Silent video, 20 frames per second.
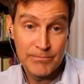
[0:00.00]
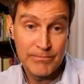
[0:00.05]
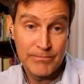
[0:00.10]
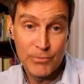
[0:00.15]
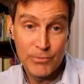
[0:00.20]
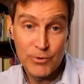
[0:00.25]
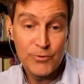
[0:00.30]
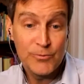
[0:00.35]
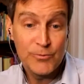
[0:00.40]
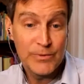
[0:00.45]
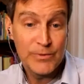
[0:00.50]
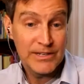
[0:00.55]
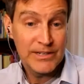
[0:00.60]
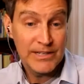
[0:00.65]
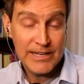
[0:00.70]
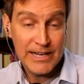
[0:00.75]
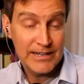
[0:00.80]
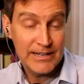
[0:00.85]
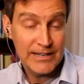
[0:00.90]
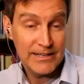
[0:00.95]
movement,
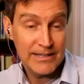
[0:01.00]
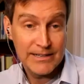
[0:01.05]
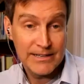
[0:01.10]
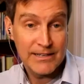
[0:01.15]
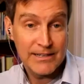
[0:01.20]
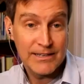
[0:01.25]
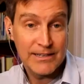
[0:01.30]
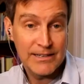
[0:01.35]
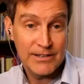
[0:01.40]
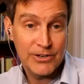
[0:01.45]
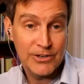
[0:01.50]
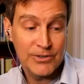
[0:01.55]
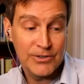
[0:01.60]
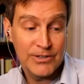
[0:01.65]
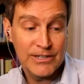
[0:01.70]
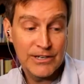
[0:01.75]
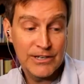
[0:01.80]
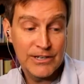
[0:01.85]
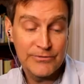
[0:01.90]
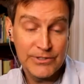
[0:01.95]
I, I think, in our
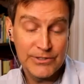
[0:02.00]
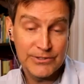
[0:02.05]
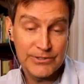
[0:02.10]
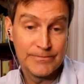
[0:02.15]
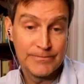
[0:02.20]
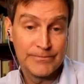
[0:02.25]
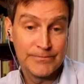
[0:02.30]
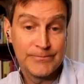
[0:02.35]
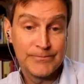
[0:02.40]
in our field.